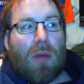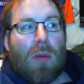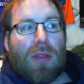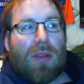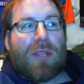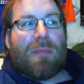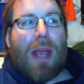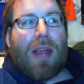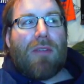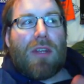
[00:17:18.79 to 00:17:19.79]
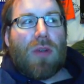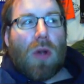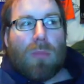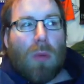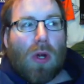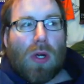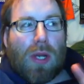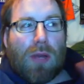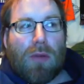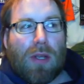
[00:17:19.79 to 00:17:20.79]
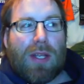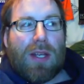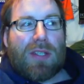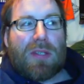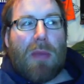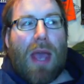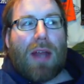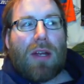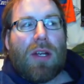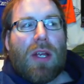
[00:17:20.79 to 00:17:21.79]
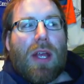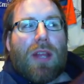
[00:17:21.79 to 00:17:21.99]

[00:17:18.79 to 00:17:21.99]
Whether it's Begovic or Boruk, it really doesn't matter.